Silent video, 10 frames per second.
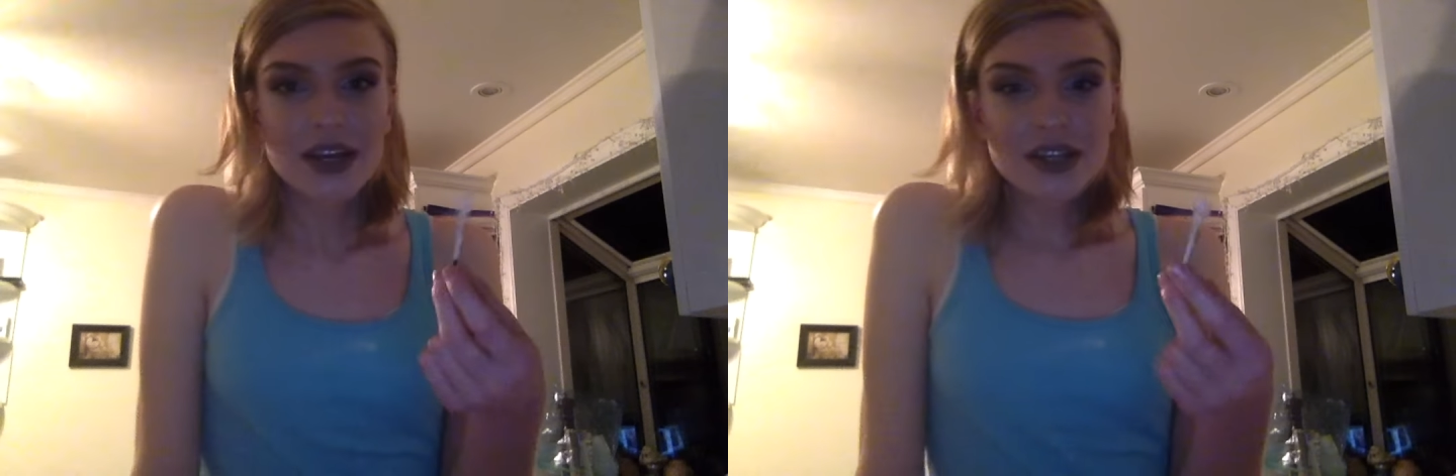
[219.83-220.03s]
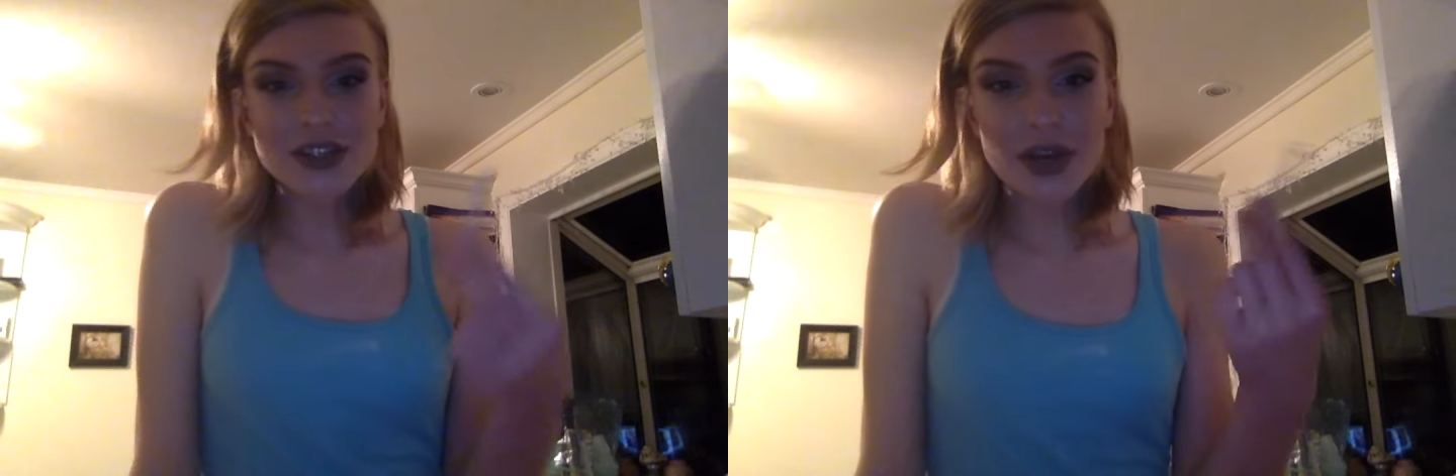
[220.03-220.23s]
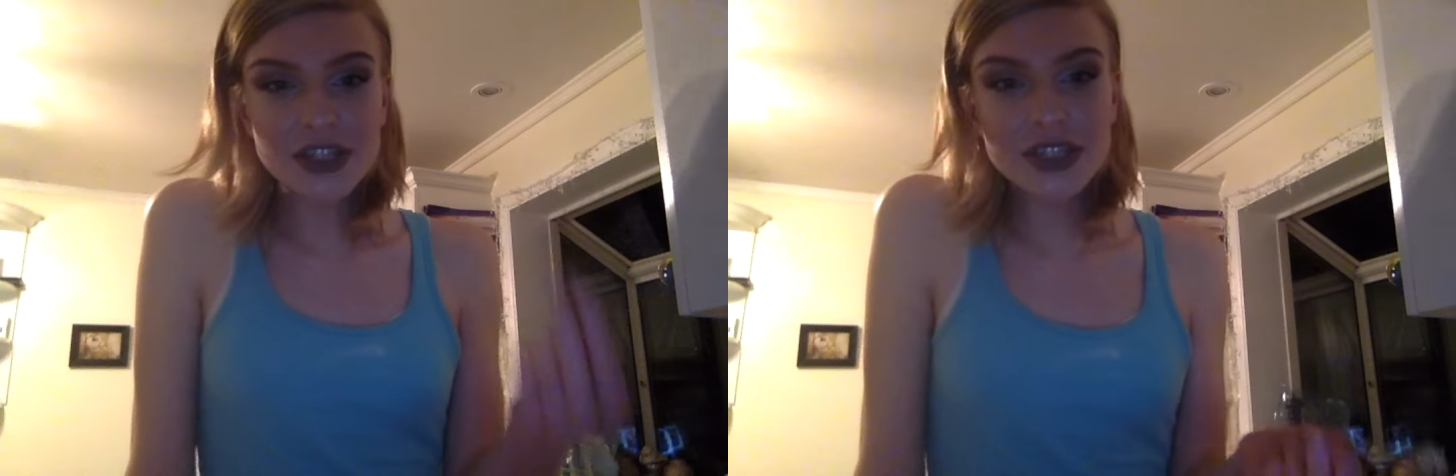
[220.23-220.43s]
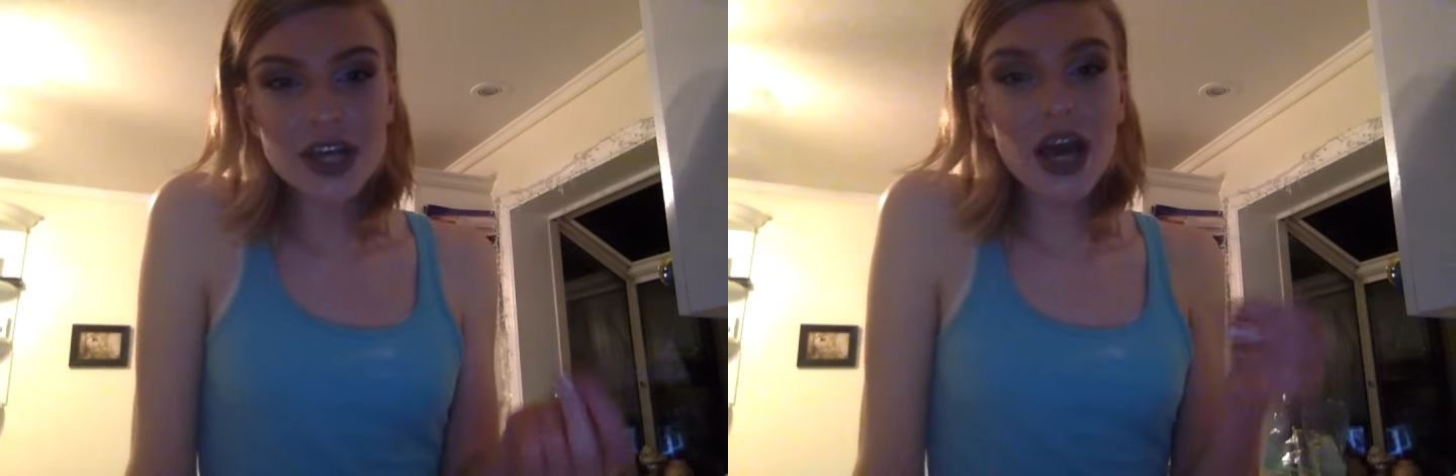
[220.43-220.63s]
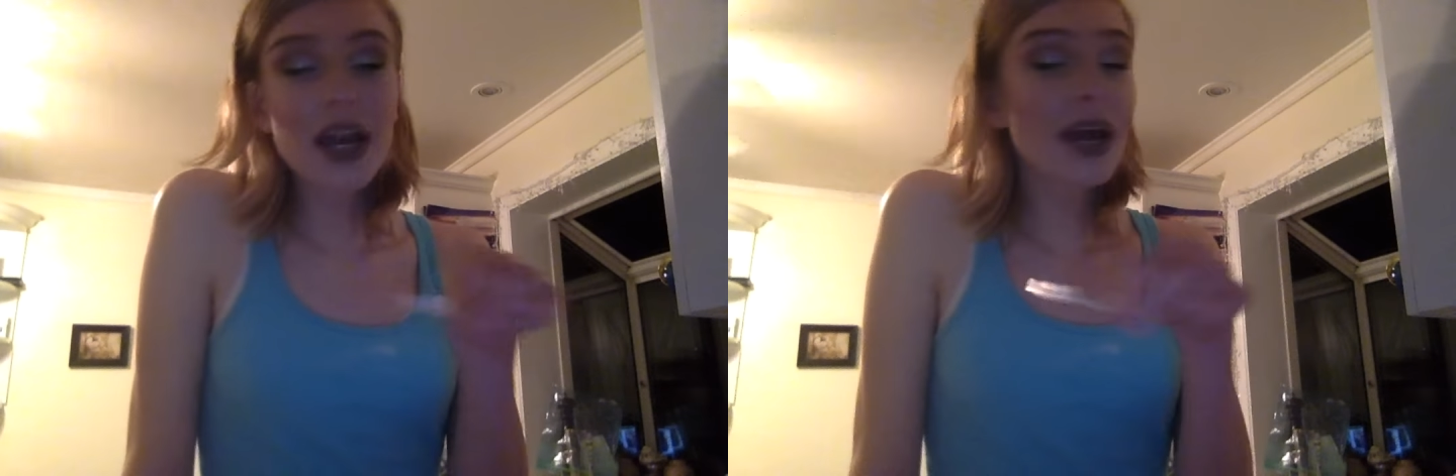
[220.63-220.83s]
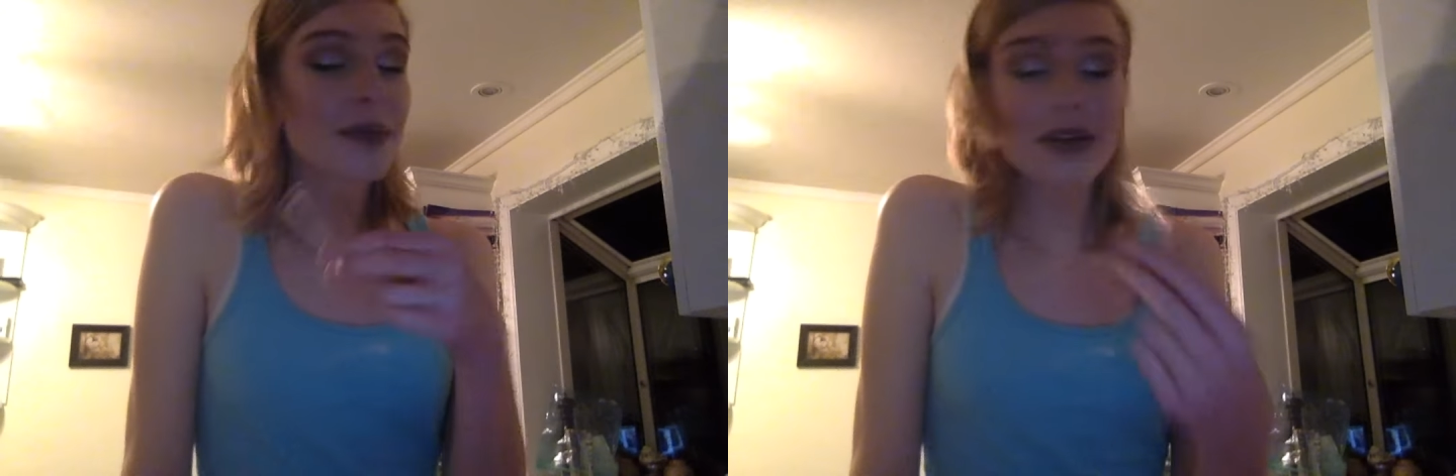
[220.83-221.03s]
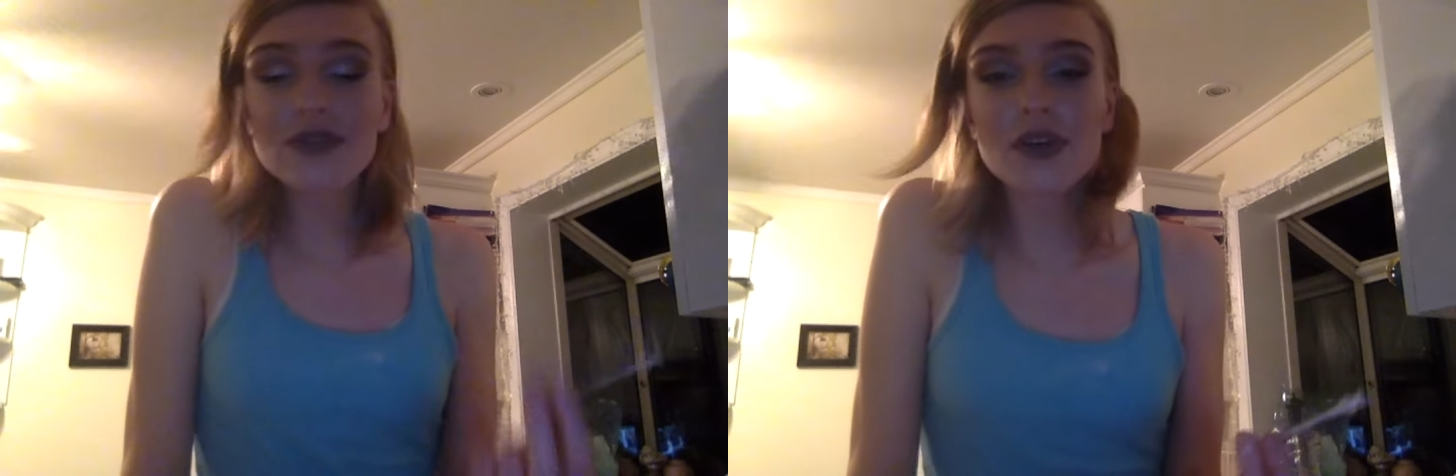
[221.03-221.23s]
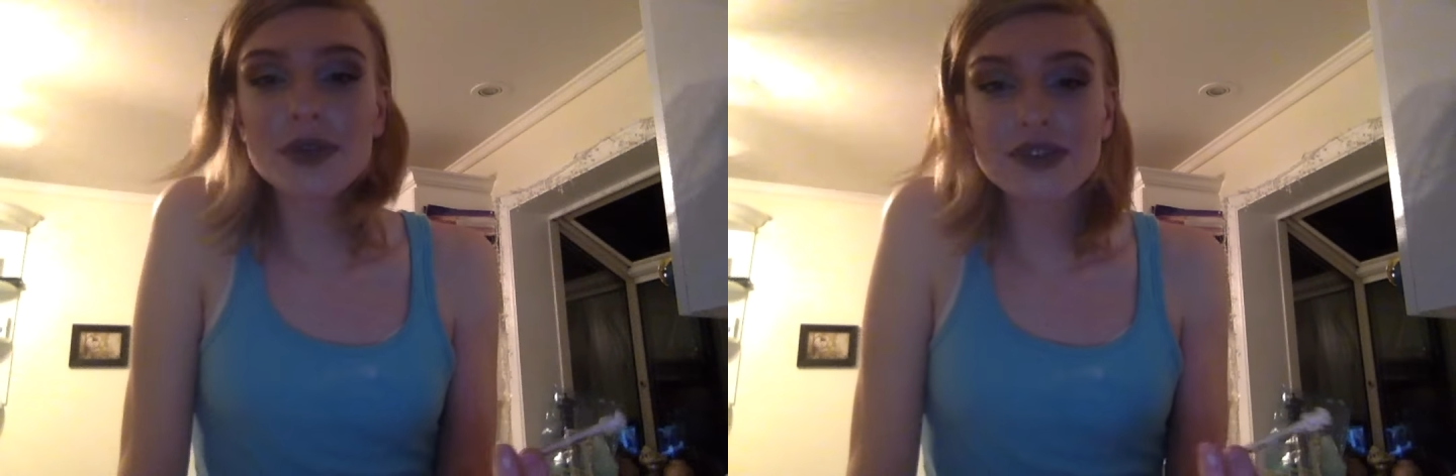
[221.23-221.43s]
So I just thought I'm going to
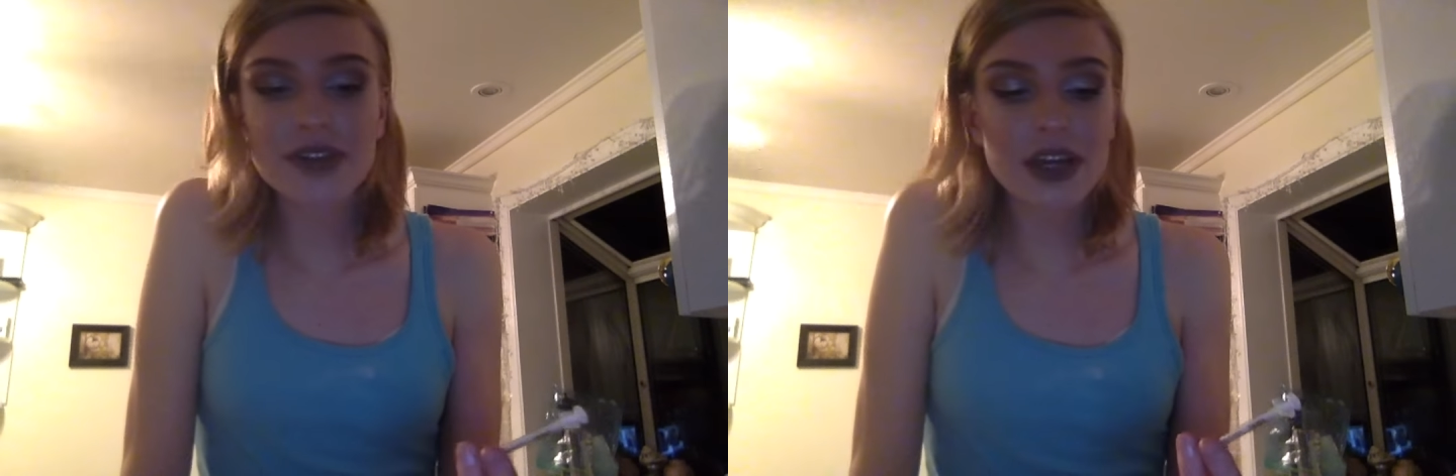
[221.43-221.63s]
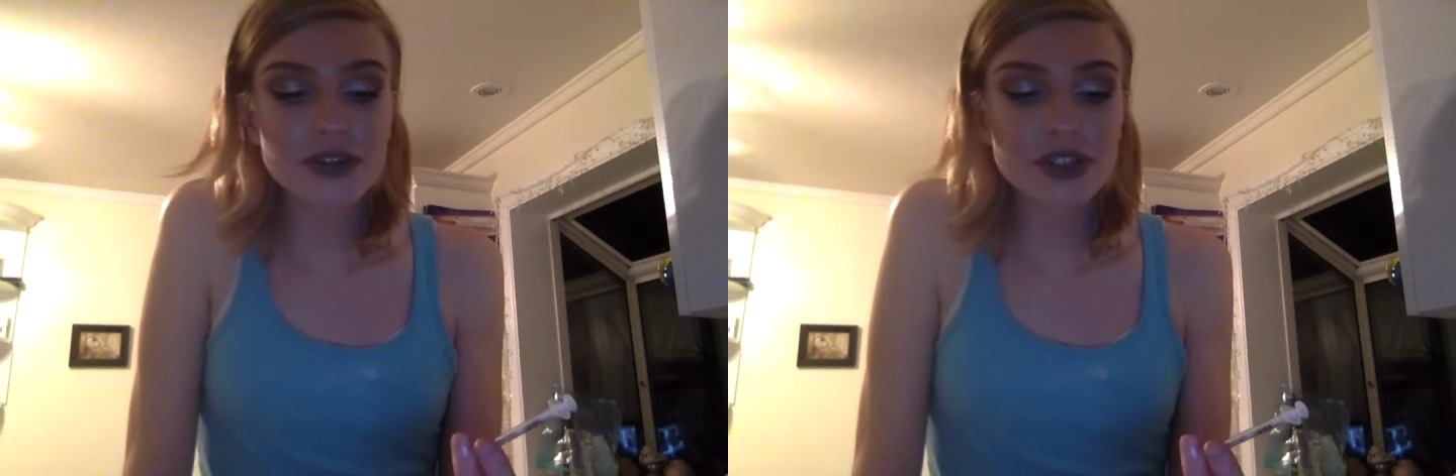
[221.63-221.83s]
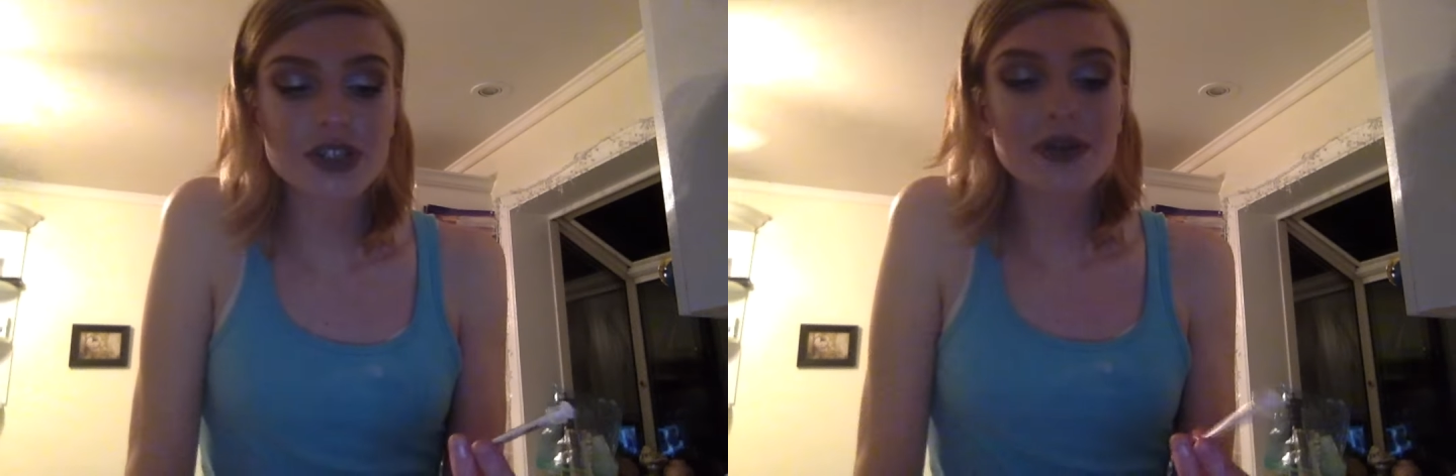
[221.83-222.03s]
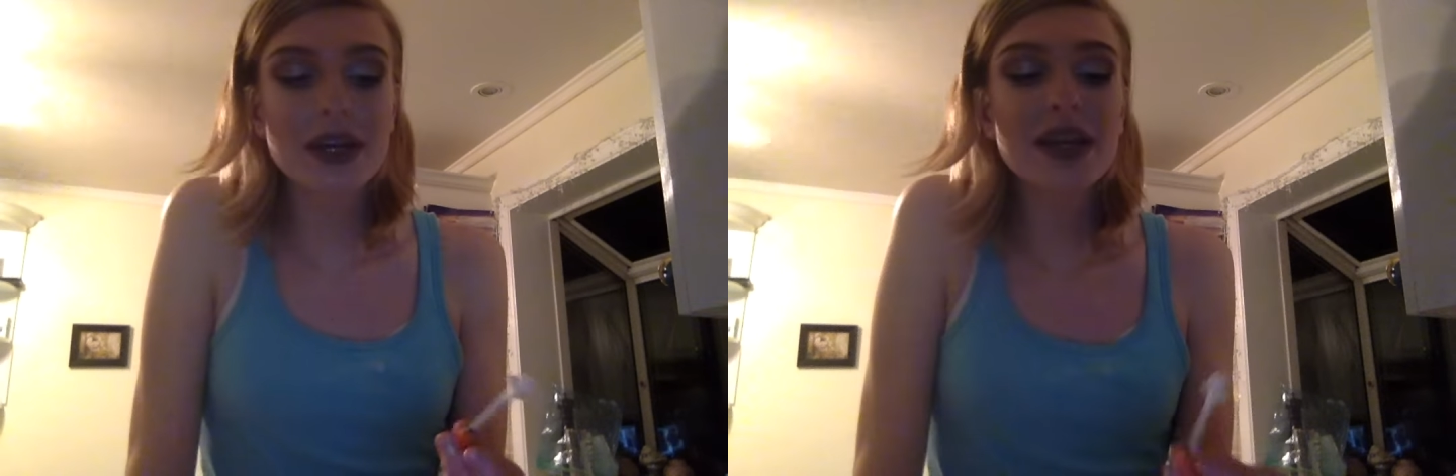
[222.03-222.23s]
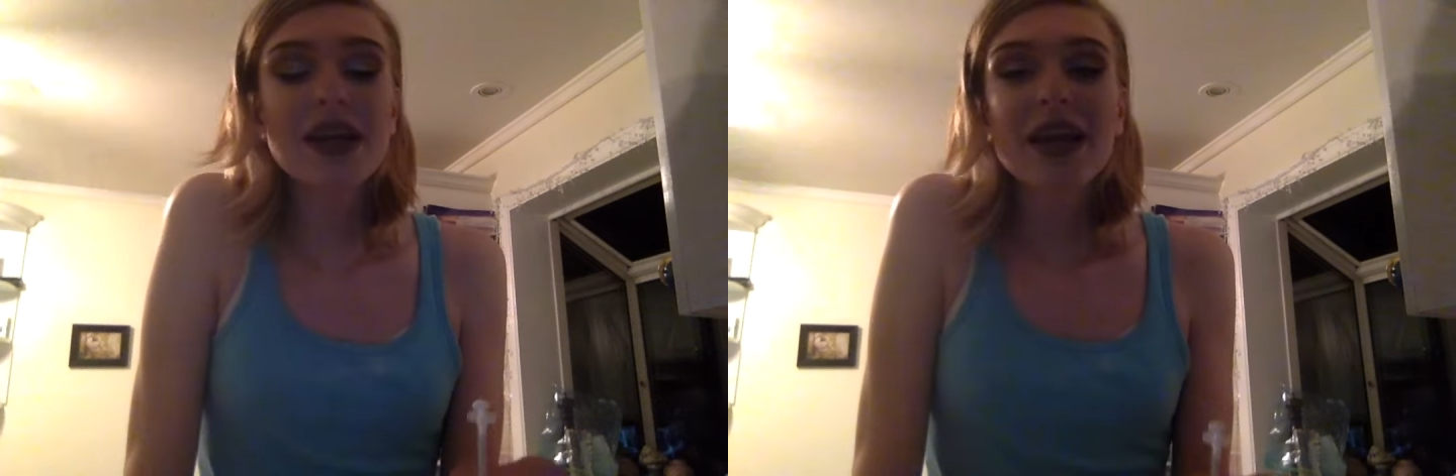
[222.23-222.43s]
film this video to do it.